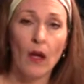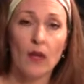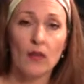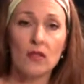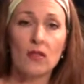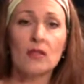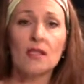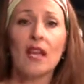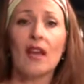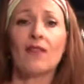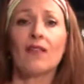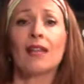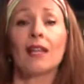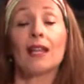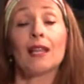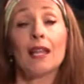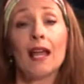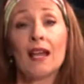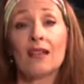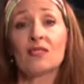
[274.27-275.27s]
just having
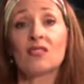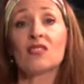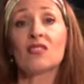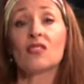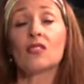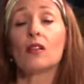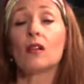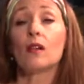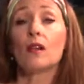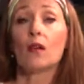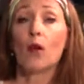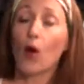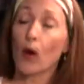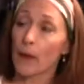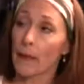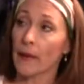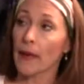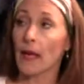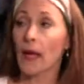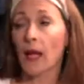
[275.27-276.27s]
less
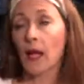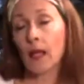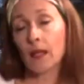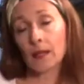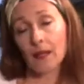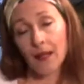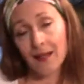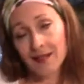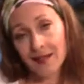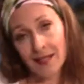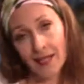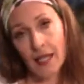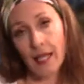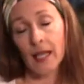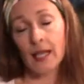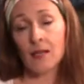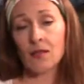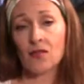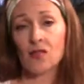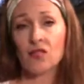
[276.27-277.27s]
carpeting and less
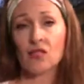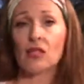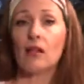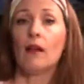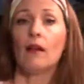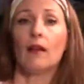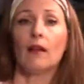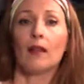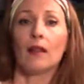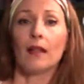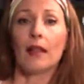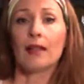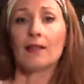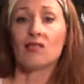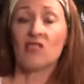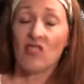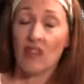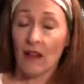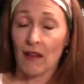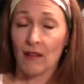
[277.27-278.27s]
linens and
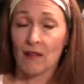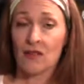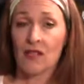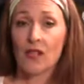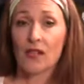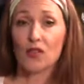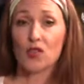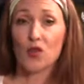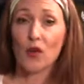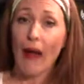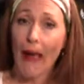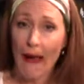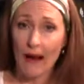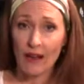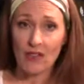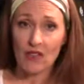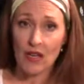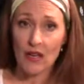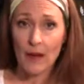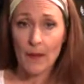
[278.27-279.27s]
less things that
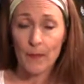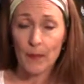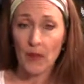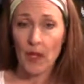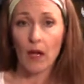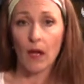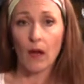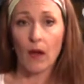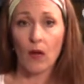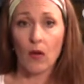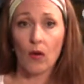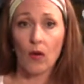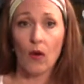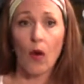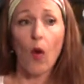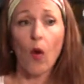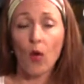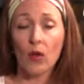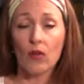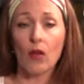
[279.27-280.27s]
attract or
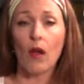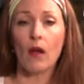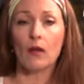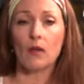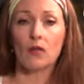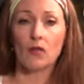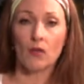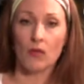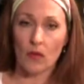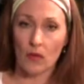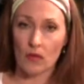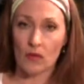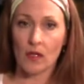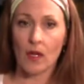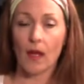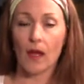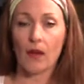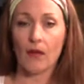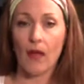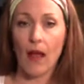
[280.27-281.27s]
hold on to those
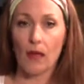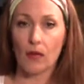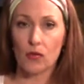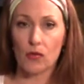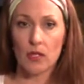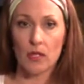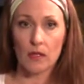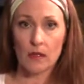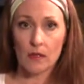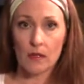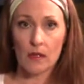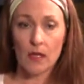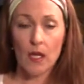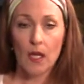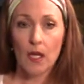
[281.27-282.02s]
kind of allergens.